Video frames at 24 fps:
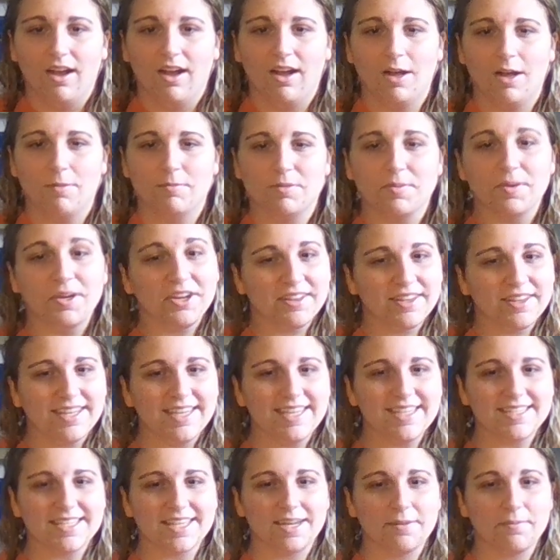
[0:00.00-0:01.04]
So apparently
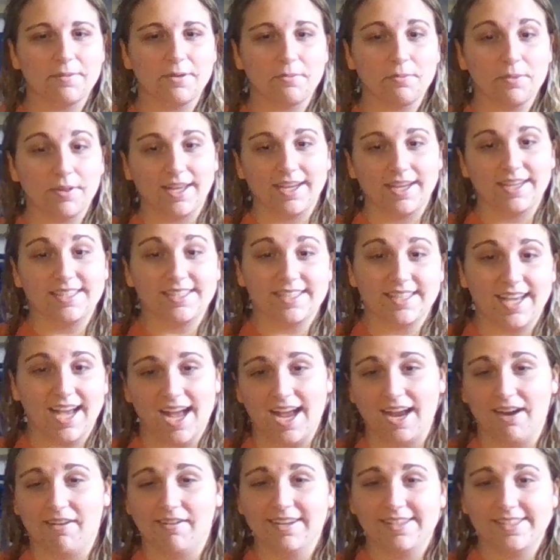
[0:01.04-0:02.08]
he's going to be replacing
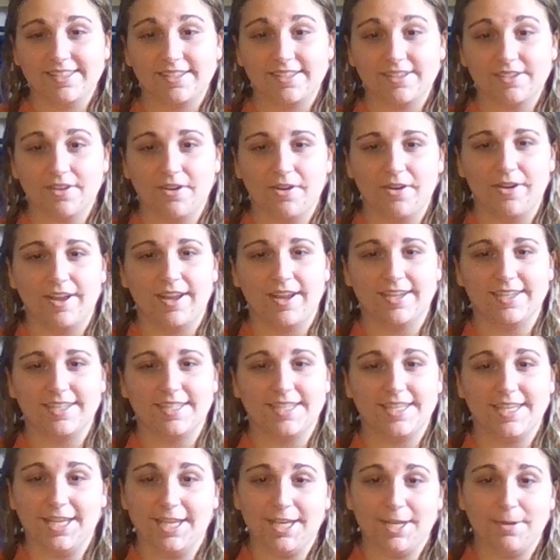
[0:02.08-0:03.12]
Iris on
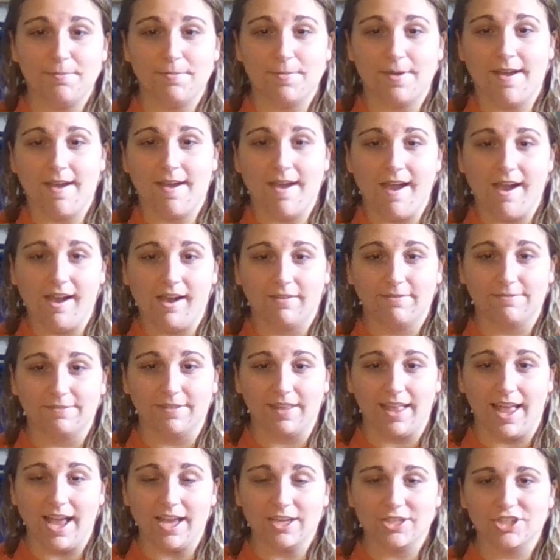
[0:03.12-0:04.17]
Team
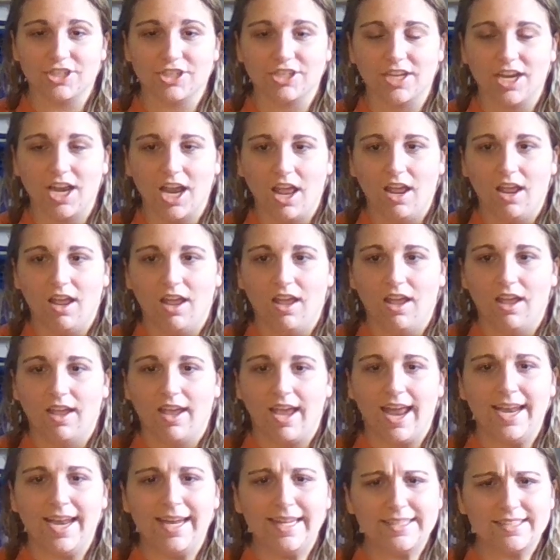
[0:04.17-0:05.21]
Flash,
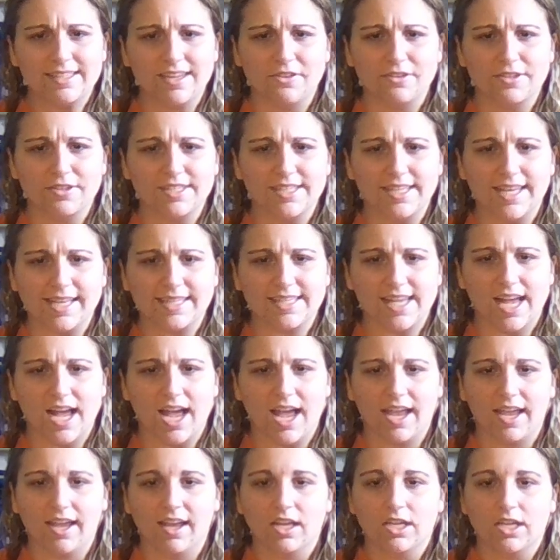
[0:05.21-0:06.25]
and he's another
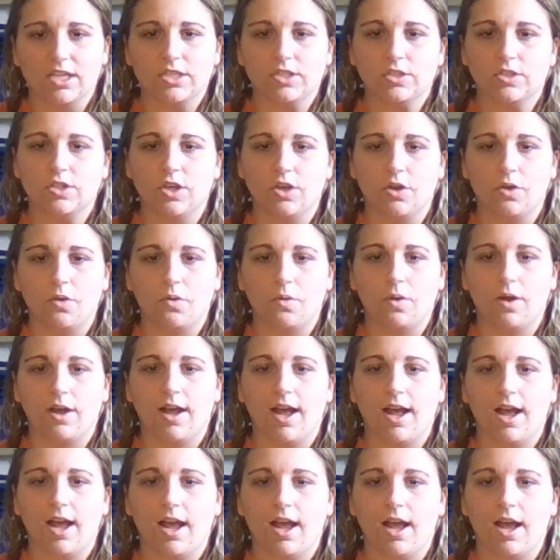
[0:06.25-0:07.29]
CSI. So
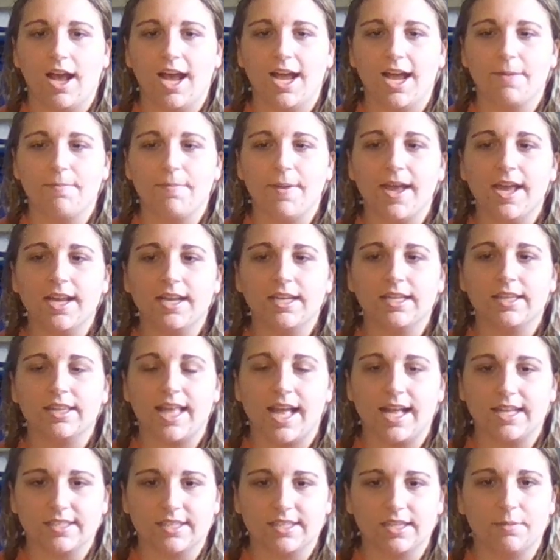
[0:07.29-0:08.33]
I bet
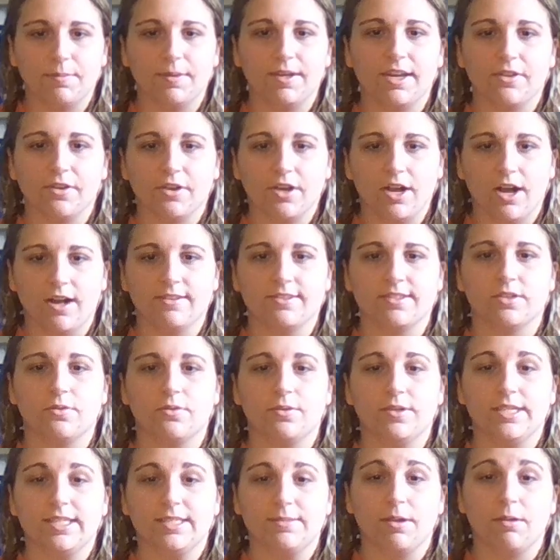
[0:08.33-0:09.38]
that's going to be another
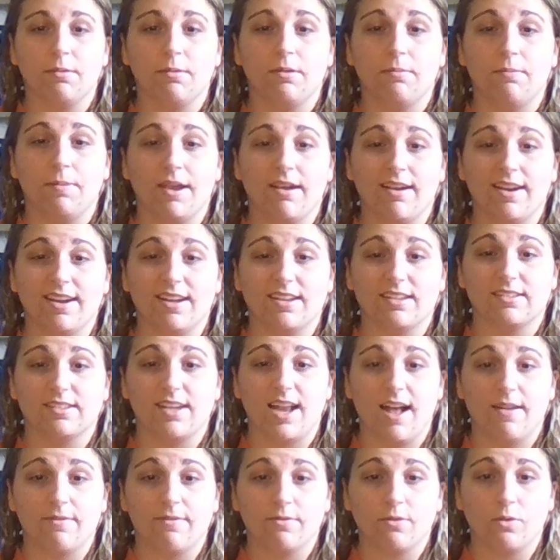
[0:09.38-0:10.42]
consequence. Maybe Barry doesn't
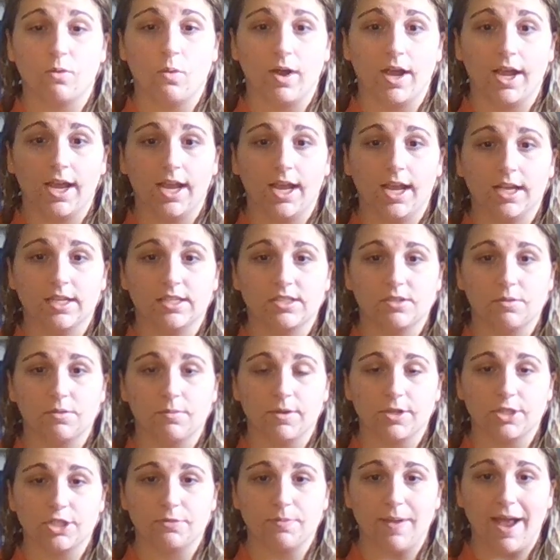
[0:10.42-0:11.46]
have quite so
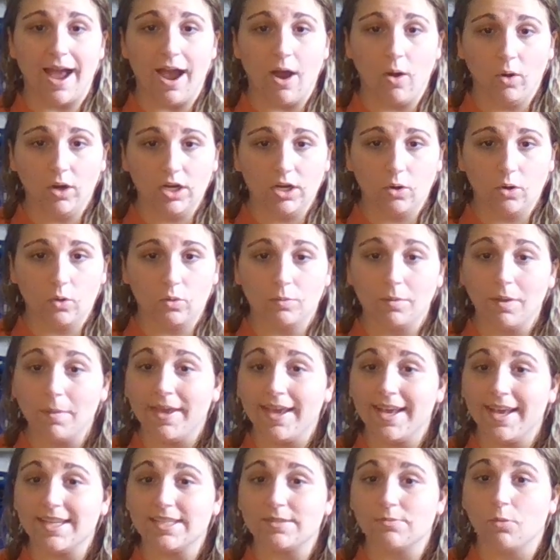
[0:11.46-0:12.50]
much power, or maybe
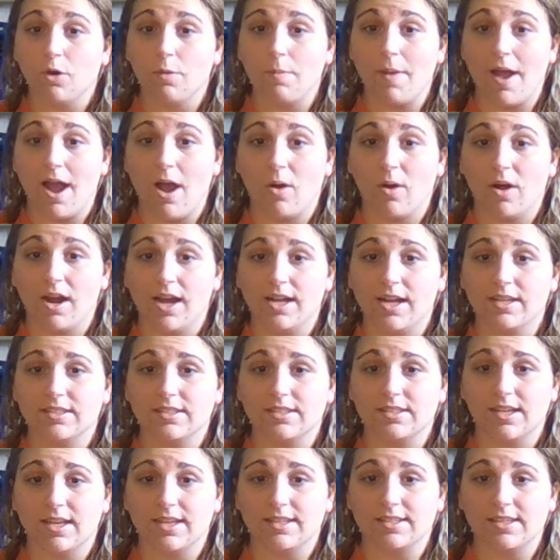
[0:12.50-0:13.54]
he has more power
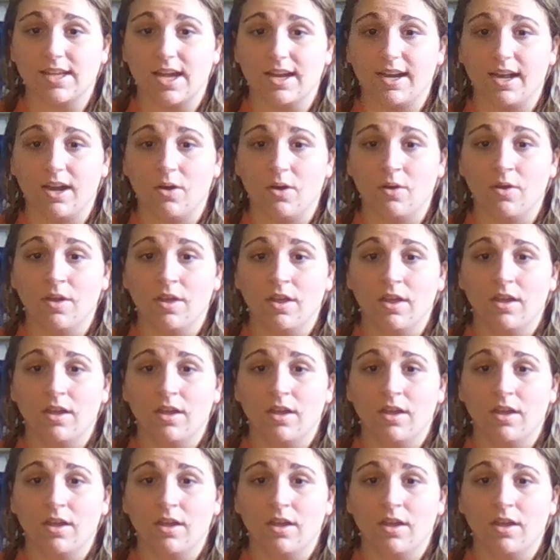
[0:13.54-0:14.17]
as a CSI now.